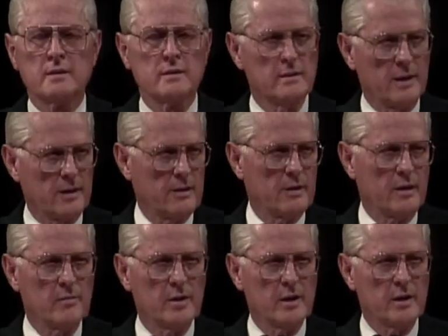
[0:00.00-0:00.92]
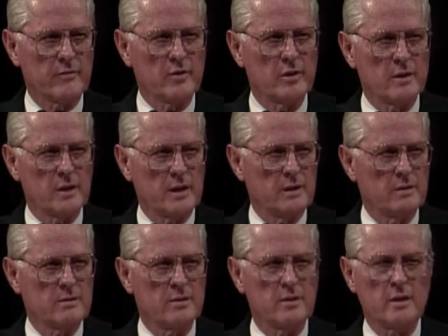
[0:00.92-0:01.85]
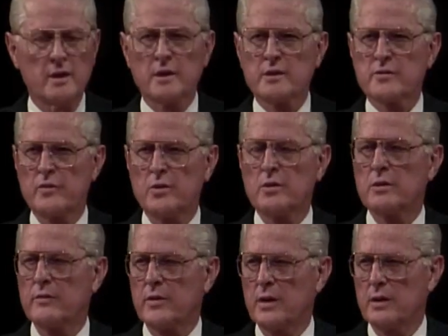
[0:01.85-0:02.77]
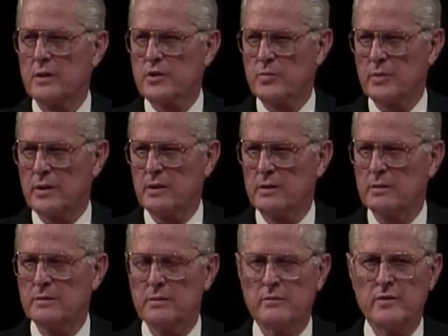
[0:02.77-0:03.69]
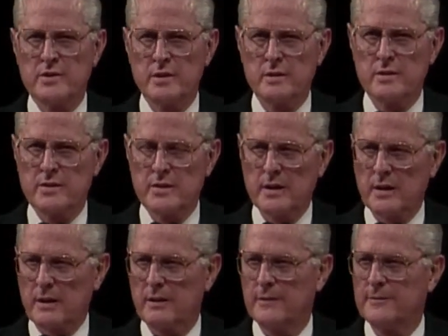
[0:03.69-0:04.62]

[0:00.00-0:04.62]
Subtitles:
They thought he might have gone down to the next floor of the hospital to visit the sick.